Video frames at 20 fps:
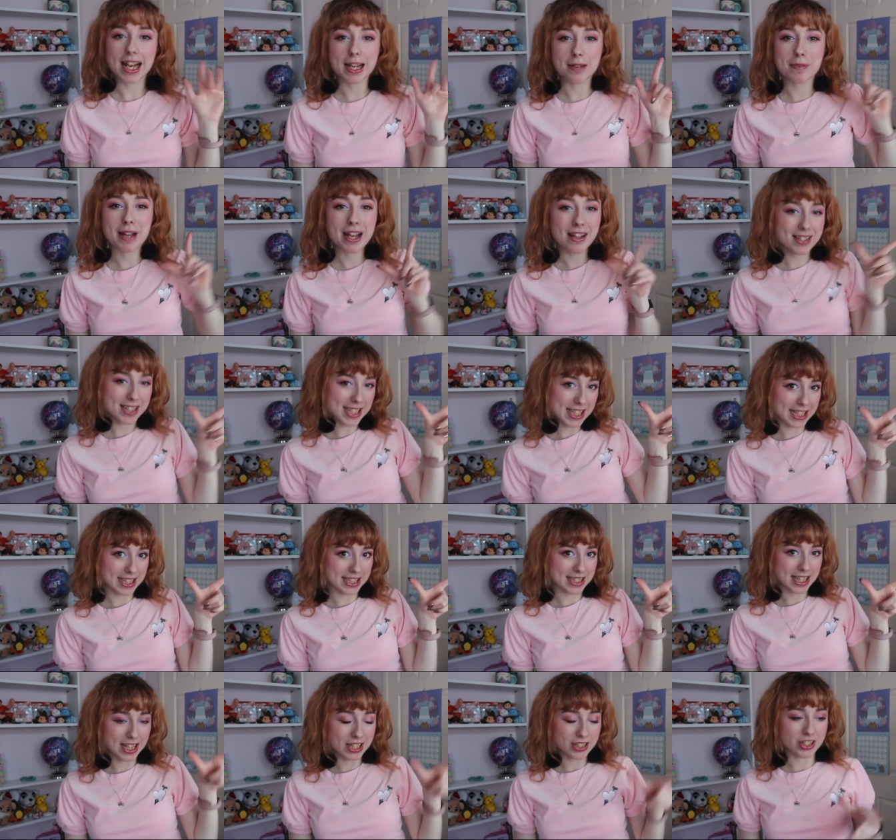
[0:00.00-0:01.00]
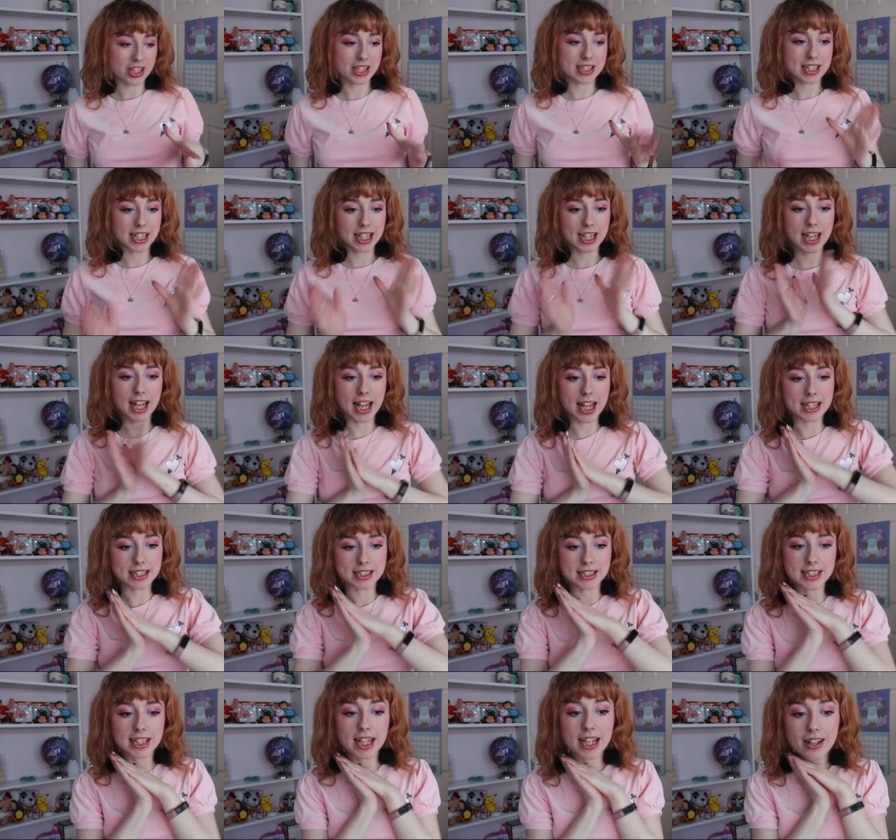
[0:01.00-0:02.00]
pals, it's that Jess here
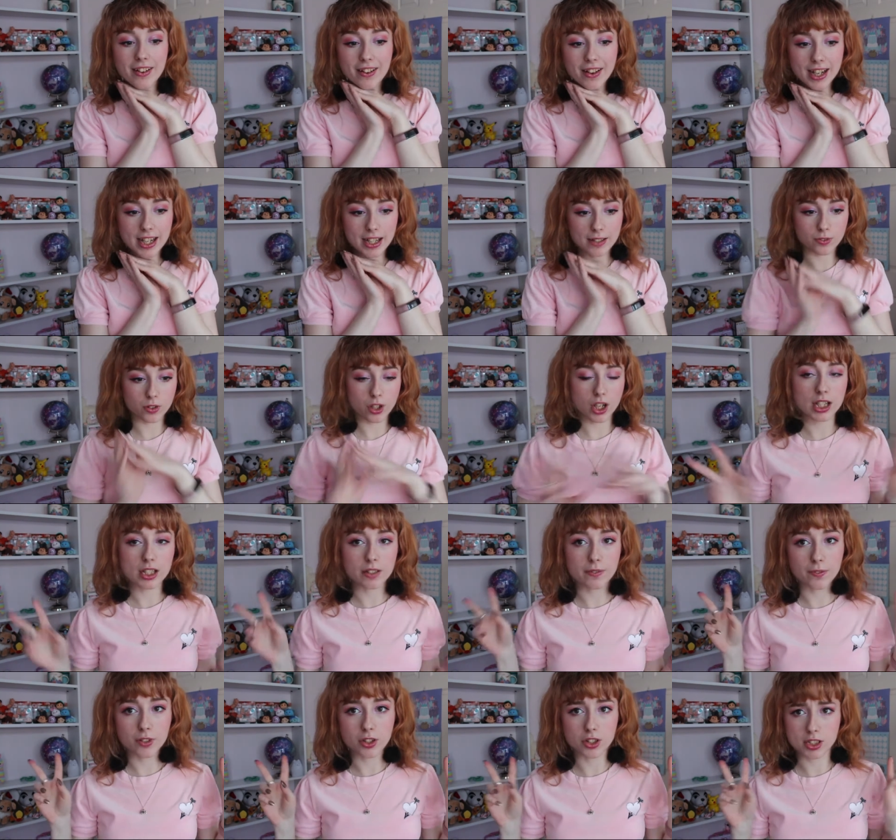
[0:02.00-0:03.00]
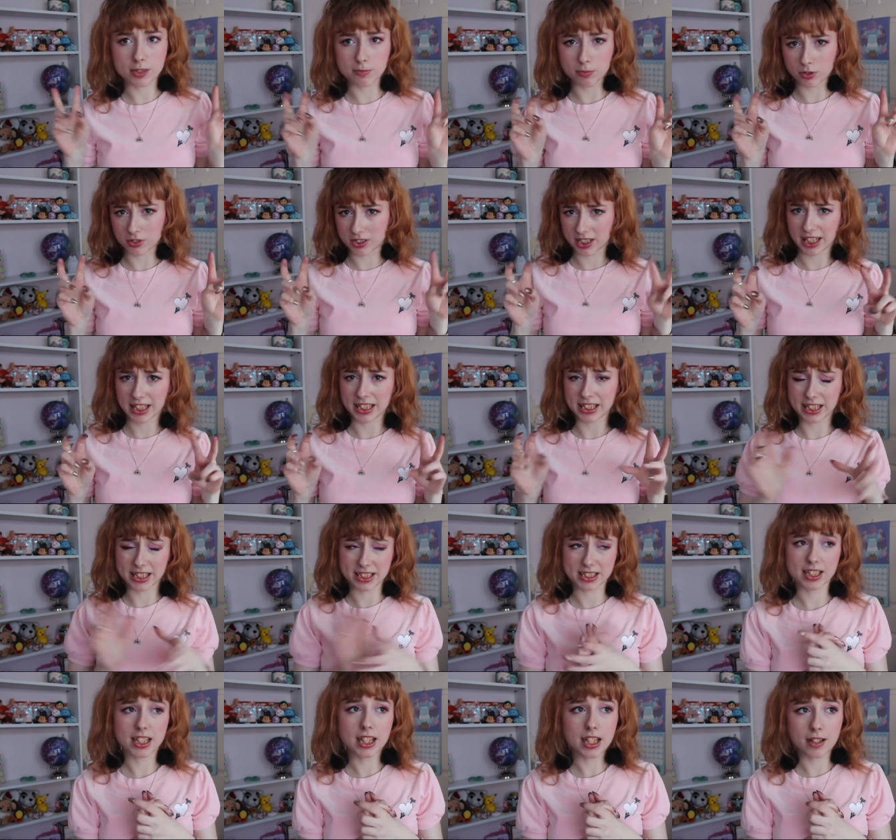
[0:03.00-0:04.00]
and today I have kind of a
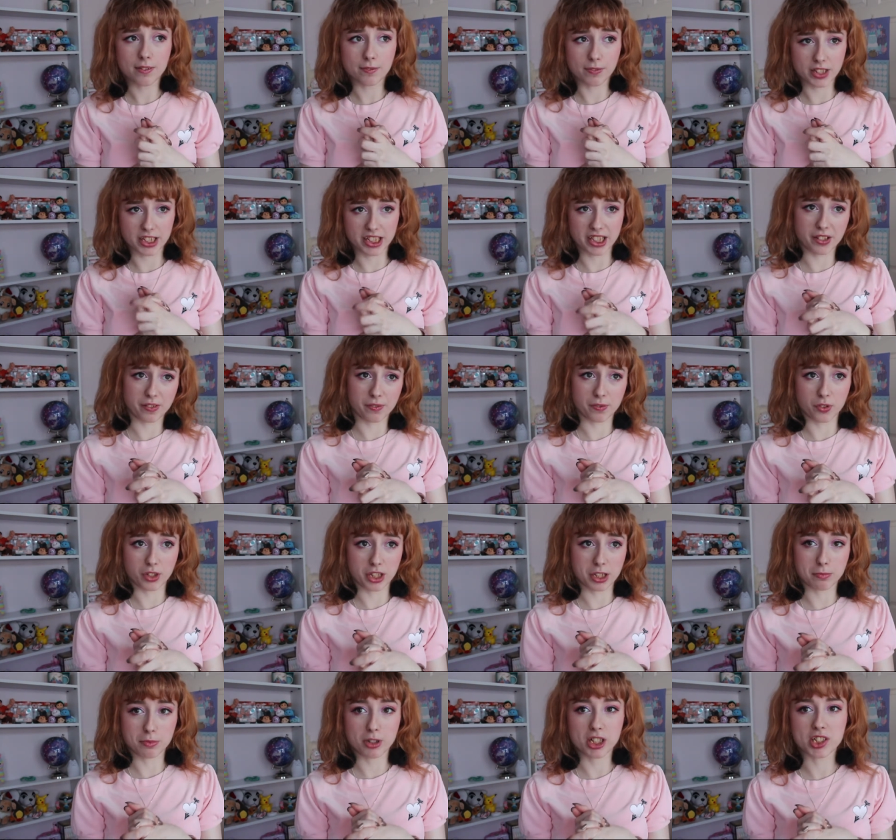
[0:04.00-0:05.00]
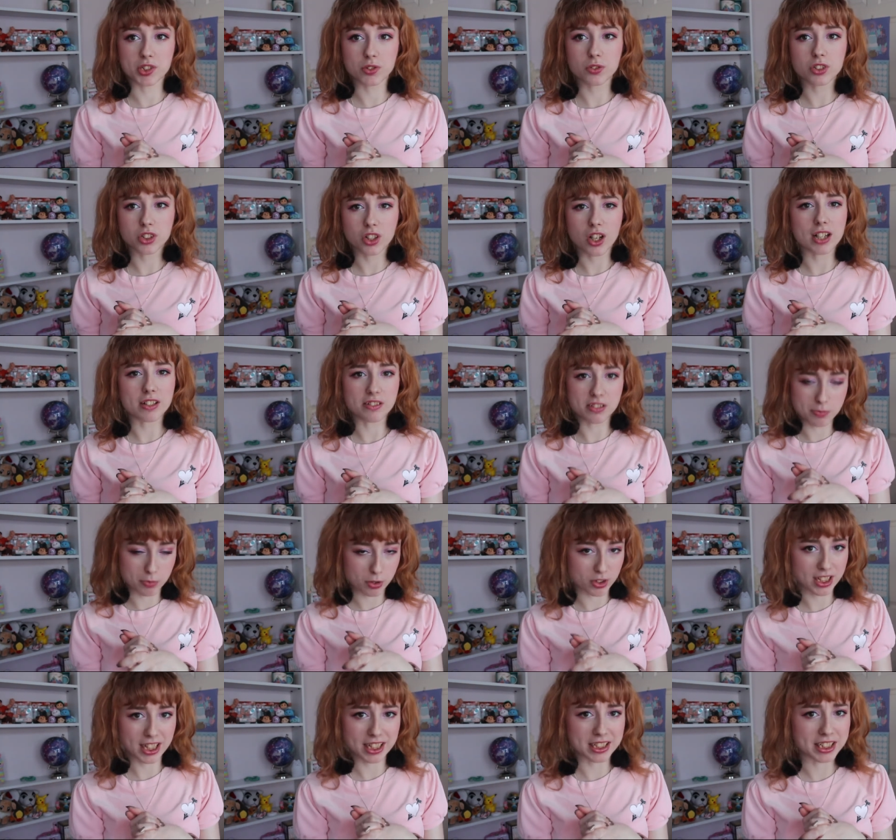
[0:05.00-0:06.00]
spontaneous video for you but it's not the kind of
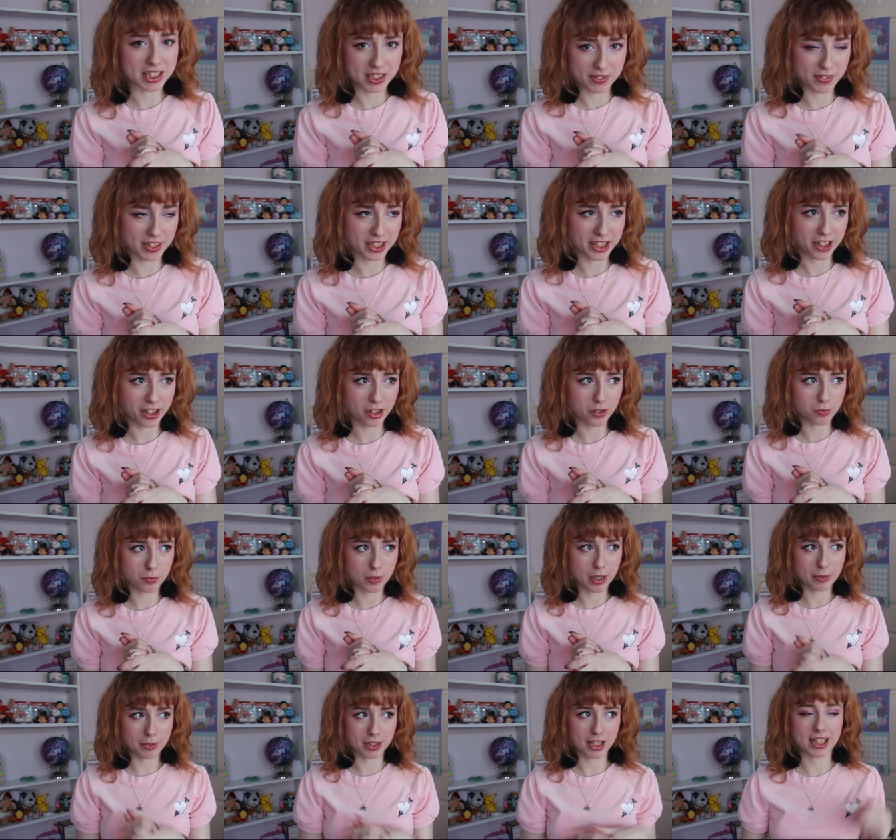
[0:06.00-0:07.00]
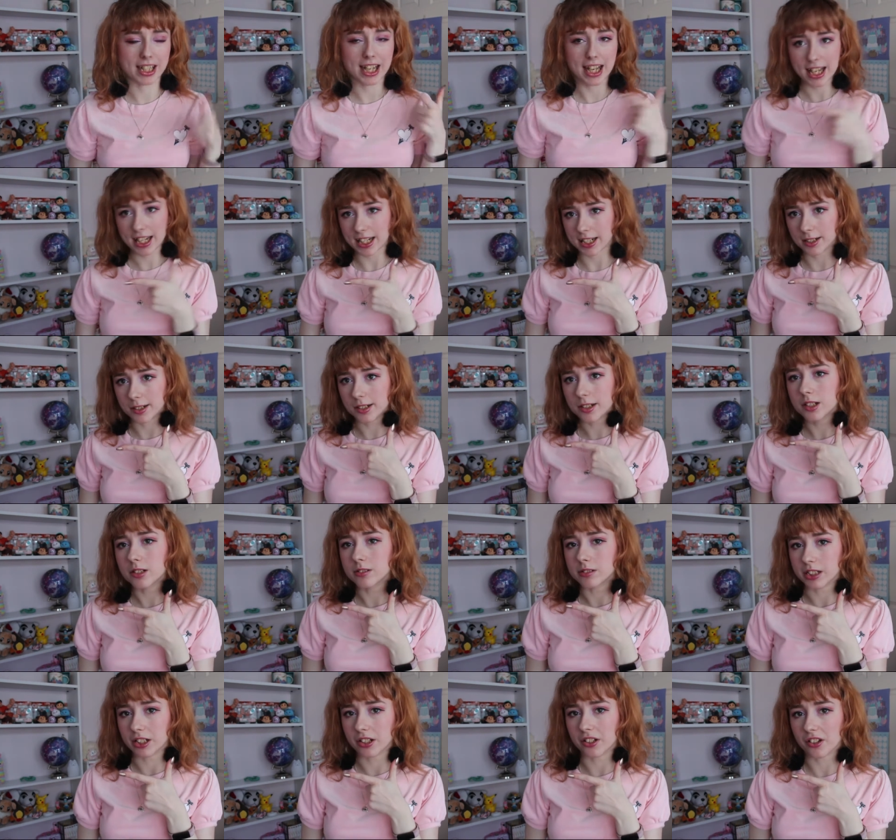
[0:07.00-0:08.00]
spontaneous video where we're like hey
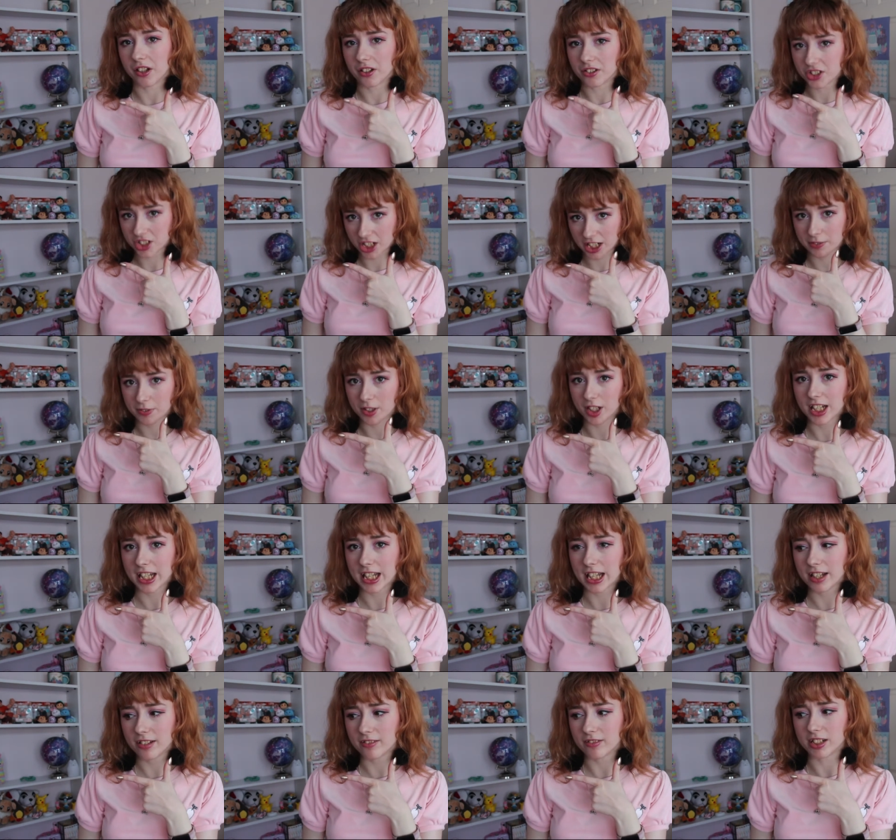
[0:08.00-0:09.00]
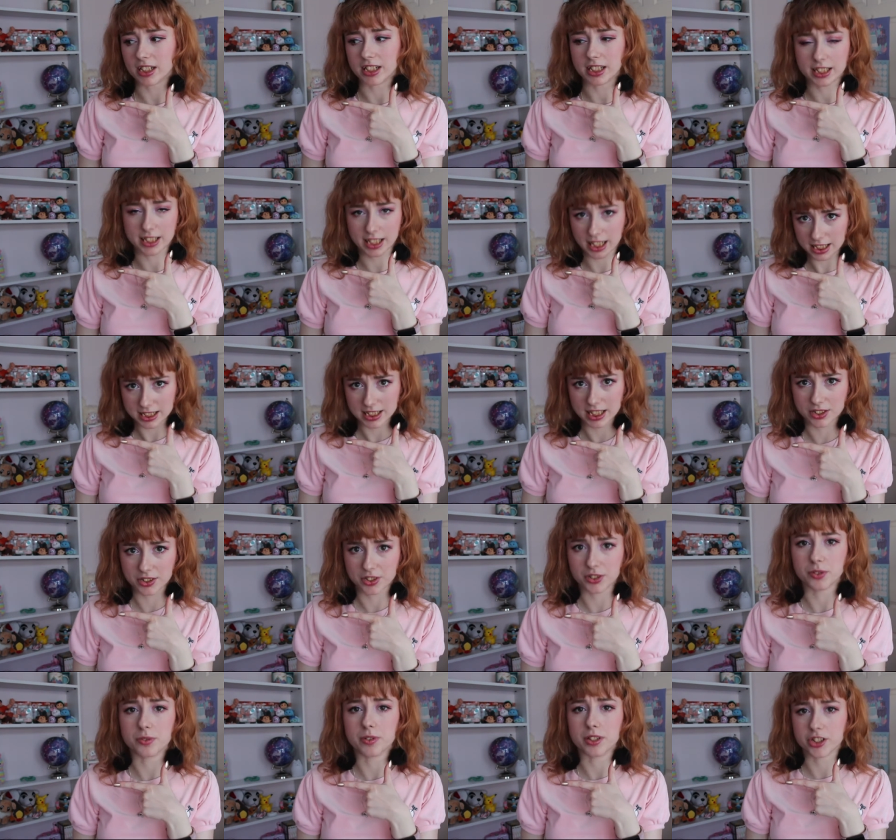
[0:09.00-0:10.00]
we're gonna go shave our hair and get a
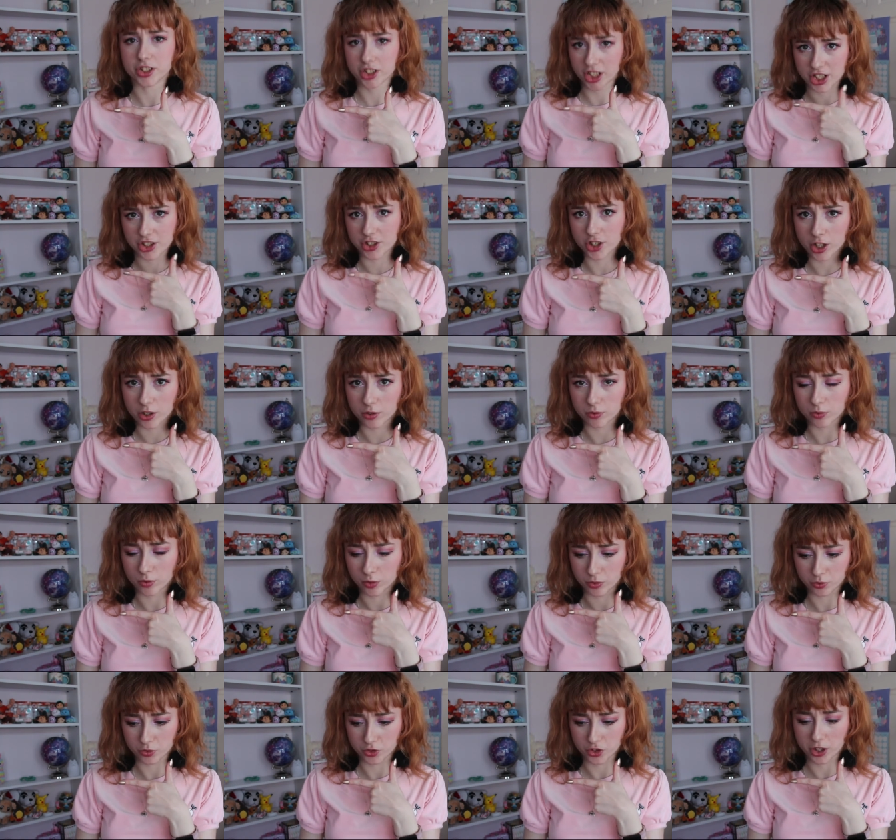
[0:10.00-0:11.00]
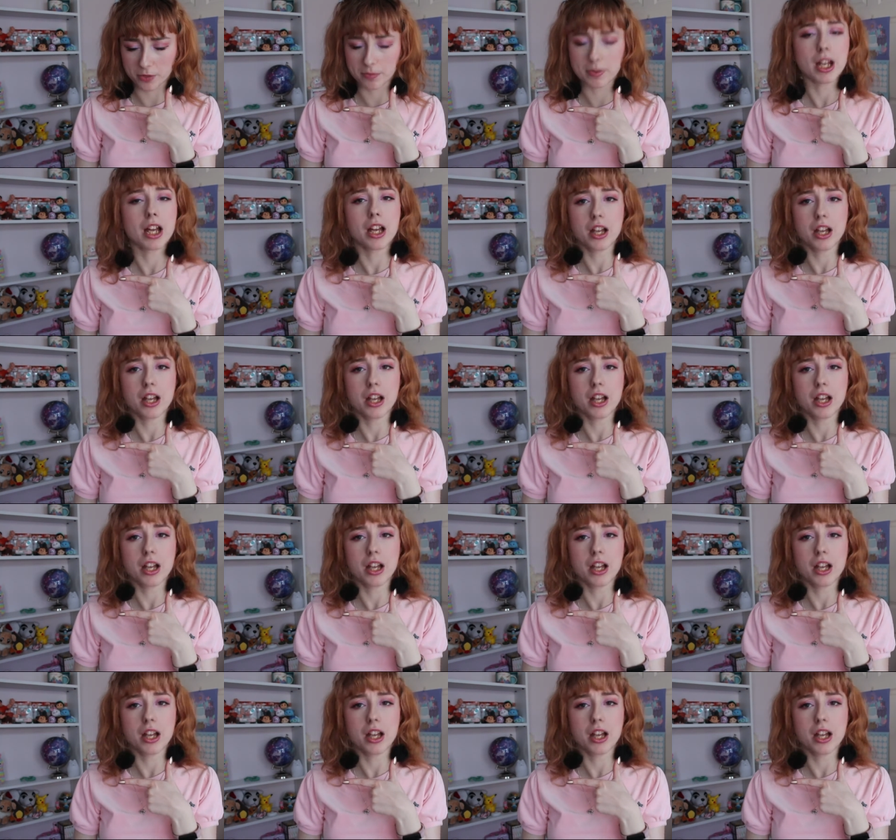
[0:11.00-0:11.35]
tattoo and change our whole wardrobe.